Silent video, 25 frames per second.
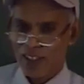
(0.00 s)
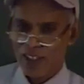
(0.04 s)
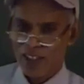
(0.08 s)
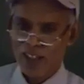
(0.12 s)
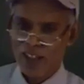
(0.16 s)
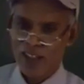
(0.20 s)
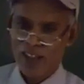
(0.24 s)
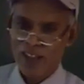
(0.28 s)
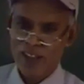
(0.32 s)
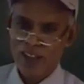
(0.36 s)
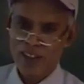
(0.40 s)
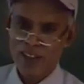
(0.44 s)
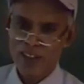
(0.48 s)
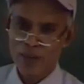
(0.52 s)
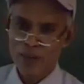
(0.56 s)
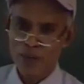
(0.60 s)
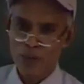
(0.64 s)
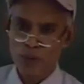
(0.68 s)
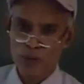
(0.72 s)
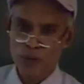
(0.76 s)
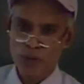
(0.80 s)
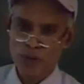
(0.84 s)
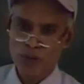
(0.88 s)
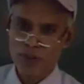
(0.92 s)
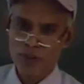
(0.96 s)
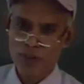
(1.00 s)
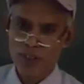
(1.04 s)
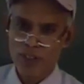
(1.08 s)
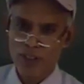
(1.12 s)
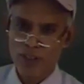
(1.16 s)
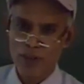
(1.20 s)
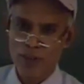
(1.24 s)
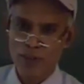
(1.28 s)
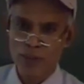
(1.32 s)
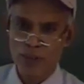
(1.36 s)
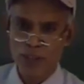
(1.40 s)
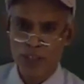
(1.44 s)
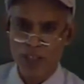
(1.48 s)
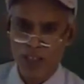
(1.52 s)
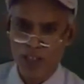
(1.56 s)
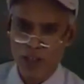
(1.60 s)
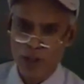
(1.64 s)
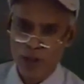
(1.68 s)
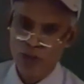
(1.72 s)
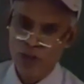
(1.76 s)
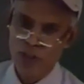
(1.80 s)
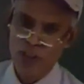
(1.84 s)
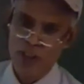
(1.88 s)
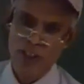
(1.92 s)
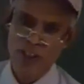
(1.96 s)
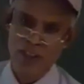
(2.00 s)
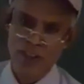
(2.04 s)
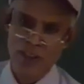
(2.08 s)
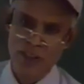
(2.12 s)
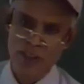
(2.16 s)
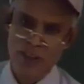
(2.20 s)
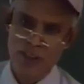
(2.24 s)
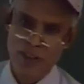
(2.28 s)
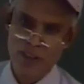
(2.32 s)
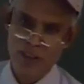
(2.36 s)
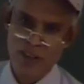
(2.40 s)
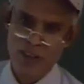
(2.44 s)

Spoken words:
and of course we allow certain